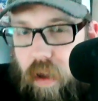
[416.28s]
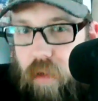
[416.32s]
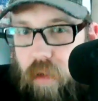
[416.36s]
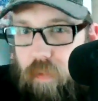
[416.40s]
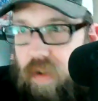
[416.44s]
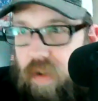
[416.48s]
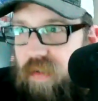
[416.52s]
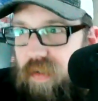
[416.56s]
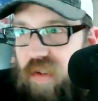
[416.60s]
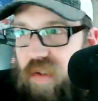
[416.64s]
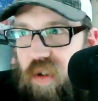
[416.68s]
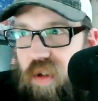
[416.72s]

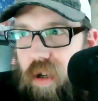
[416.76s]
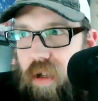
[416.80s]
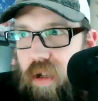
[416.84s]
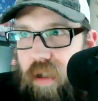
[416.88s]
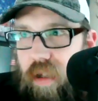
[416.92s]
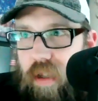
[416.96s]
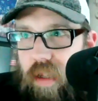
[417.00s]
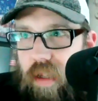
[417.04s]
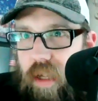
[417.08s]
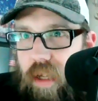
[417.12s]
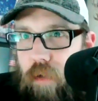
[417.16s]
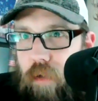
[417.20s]
We even saw it
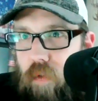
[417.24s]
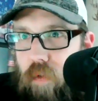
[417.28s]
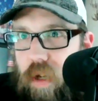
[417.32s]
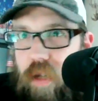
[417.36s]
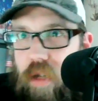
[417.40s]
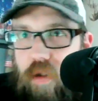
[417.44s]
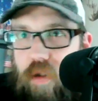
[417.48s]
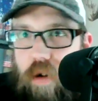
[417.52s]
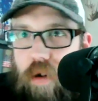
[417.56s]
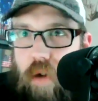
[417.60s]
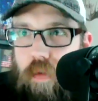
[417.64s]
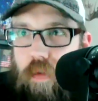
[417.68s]
at the late
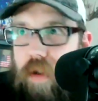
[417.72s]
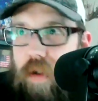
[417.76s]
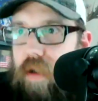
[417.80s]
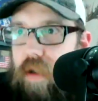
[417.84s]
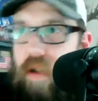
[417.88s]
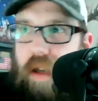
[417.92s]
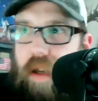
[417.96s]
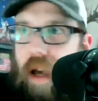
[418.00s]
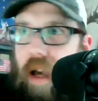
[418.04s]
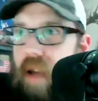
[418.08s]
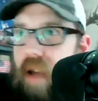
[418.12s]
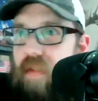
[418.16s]
restart, whether
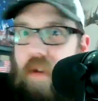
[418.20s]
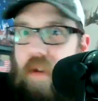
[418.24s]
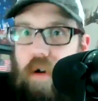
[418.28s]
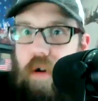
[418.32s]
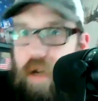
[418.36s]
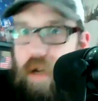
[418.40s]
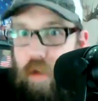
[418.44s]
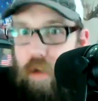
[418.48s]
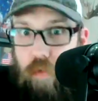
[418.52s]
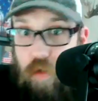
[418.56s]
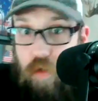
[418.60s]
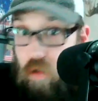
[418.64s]
you got there
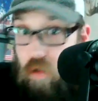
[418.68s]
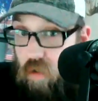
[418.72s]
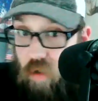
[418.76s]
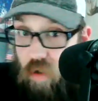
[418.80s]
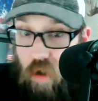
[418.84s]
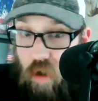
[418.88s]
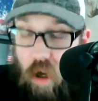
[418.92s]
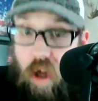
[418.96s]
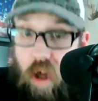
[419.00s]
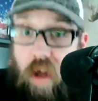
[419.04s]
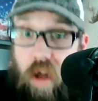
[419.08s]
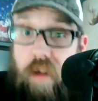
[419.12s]
and he was just
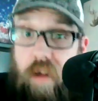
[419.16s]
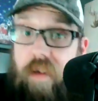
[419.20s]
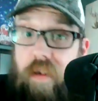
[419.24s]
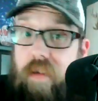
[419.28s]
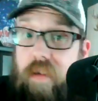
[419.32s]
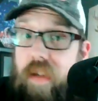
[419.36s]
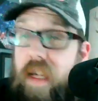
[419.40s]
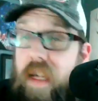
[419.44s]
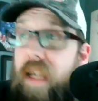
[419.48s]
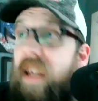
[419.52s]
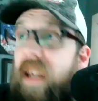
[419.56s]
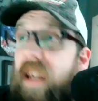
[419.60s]
gone.
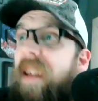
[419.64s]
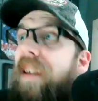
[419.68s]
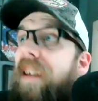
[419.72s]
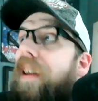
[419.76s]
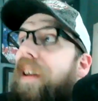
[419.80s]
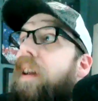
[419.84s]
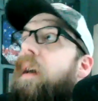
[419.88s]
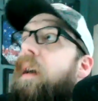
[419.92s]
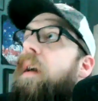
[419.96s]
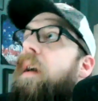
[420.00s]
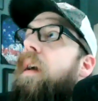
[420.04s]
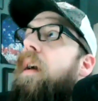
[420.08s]
Like,
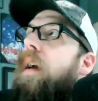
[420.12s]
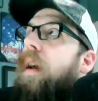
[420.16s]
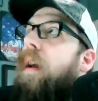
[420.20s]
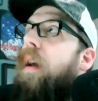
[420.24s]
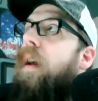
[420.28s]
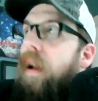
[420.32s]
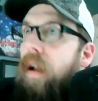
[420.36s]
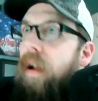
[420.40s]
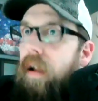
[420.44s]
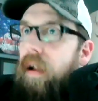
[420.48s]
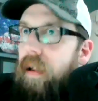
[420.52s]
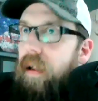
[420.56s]

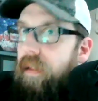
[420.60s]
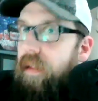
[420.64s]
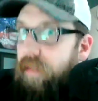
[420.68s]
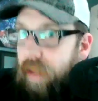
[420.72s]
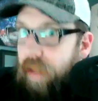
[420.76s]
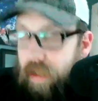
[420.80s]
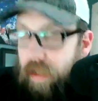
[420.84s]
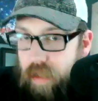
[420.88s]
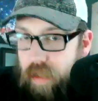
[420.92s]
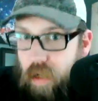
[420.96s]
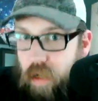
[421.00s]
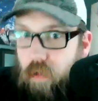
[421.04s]

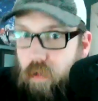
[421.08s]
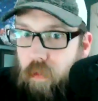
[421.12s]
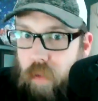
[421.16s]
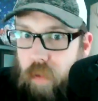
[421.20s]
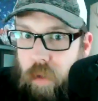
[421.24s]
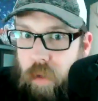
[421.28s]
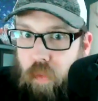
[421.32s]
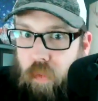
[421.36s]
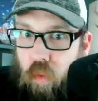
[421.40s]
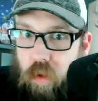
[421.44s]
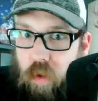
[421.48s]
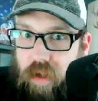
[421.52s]
that's not what
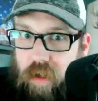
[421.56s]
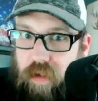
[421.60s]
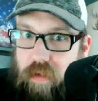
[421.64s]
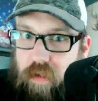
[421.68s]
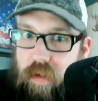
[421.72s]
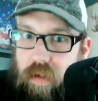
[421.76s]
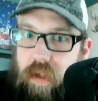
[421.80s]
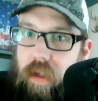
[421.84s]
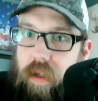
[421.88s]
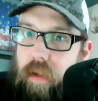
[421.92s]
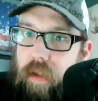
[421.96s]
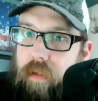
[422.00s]
people want to
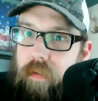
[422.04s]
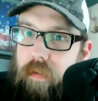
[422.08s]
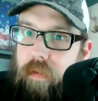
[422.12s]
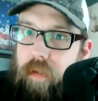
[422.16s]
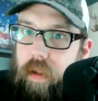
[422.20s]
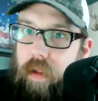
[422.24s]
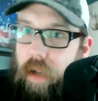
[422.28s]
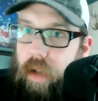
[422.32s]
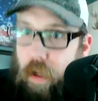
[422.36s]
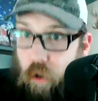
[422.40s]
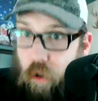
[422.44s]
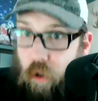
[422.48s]
see.
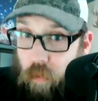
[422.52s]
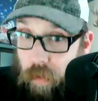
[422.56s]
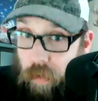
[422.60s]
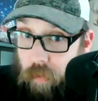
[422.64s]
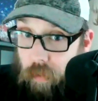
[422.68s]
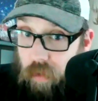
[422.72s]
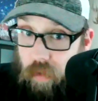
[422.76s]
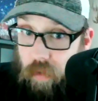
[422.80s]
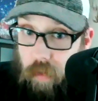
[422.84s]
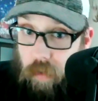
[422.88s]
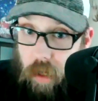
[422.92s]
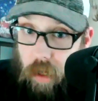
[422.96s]
And I know
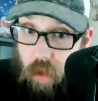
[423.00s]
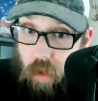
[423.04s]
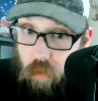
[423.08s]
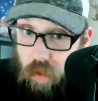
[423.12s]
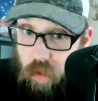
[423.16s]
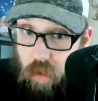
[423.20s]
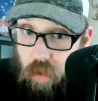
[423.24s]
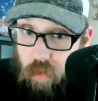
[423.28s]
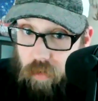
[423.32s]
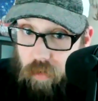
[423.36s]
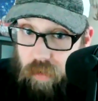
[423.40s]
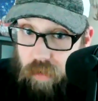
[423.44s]
people are there.
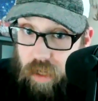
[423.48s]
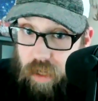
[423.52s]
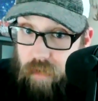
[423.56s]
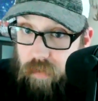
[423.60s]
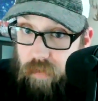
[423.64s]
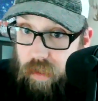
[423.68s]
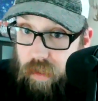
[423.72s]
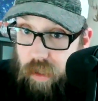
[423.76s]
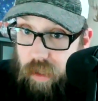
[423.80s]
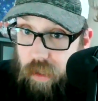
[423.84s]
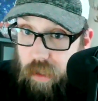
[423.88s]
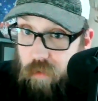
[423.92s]
Crystal and Dave
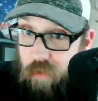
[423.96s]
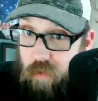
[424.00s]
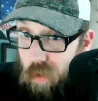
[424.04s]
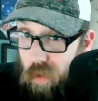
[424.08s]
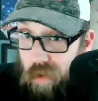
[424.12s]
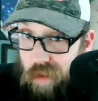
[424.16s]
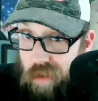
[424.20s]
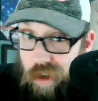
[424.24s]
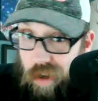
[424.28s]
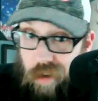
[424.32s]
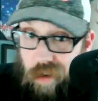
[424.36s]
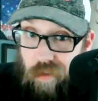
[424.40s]
and the kids
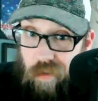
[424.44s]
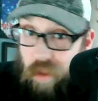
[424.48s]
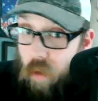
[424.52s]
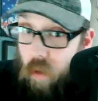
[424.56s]
were there.